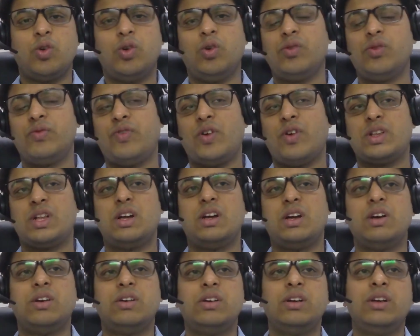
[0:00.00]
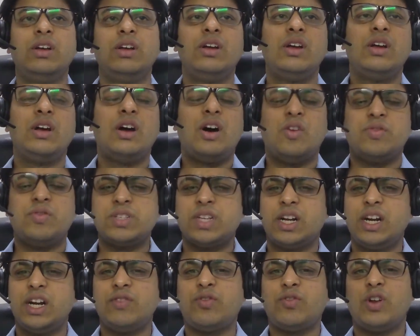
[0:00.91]
for the
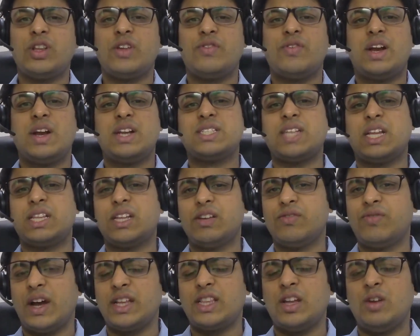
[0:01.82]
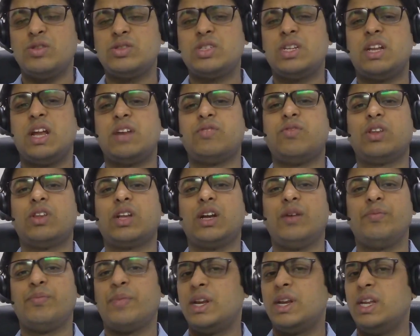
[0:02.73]
officer in default, the fine is I think 5,000, and for the
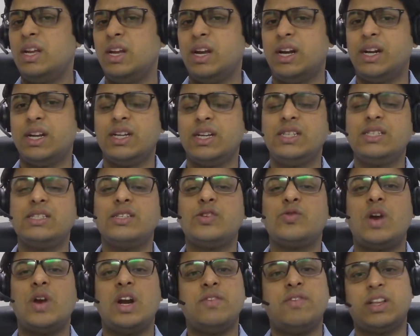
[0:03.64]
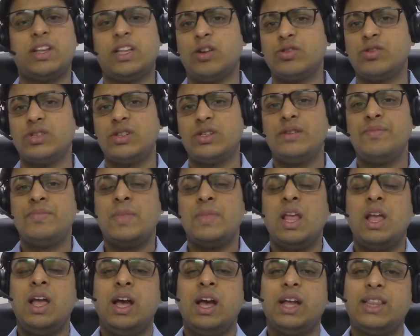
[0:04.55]
company it is 25,000.
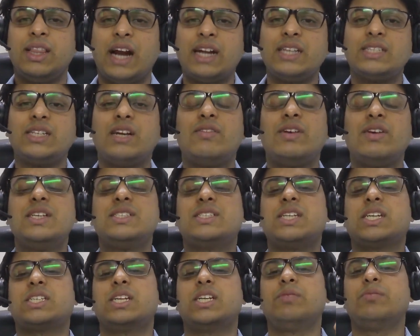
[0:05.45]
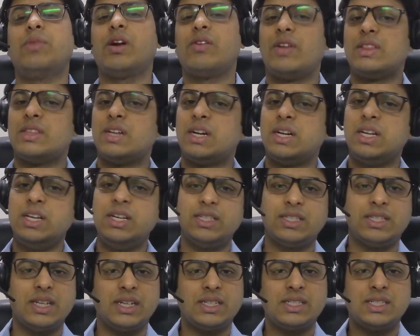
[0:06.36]
That is covered in section number
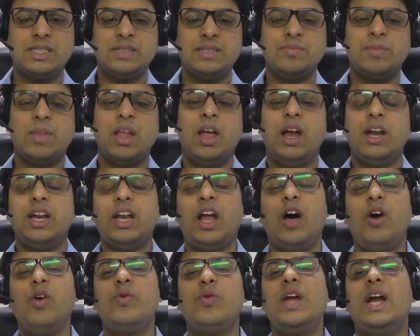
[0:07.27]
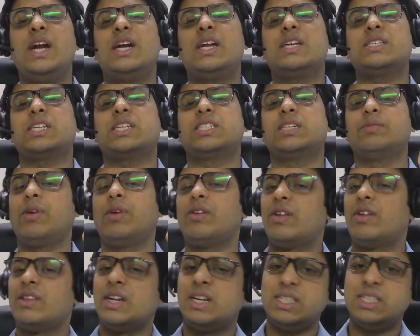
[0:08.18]
136. Now we enter section number
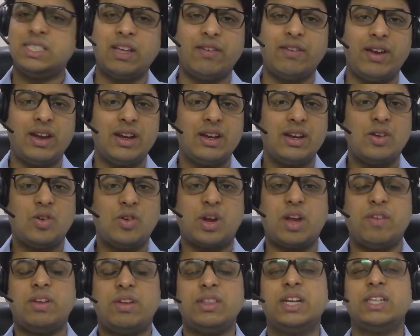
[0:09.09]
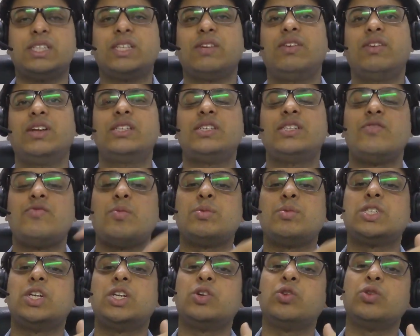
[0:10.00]
137. Okay, 137 is
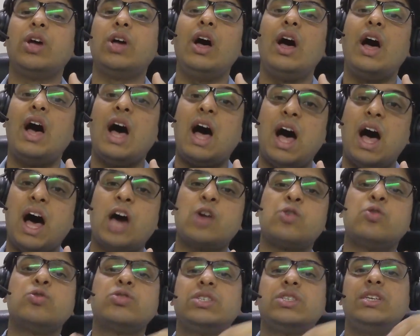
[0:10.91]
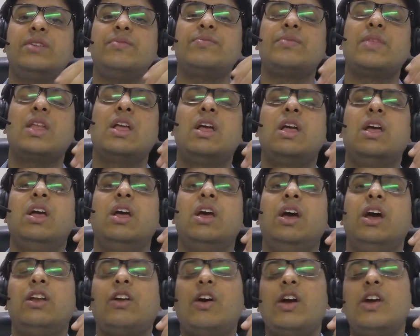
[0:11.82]
information to the ROC.
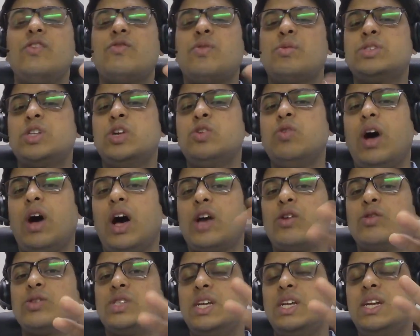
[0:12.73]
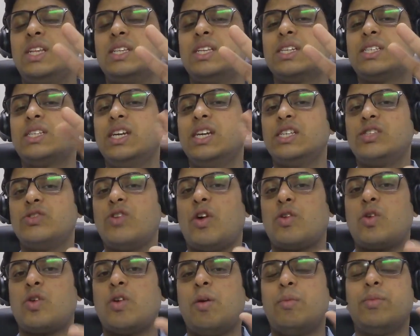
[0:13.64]
Now, information to ROC, in this case, you
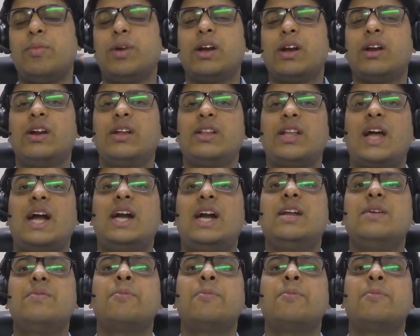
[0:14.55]
have to remember that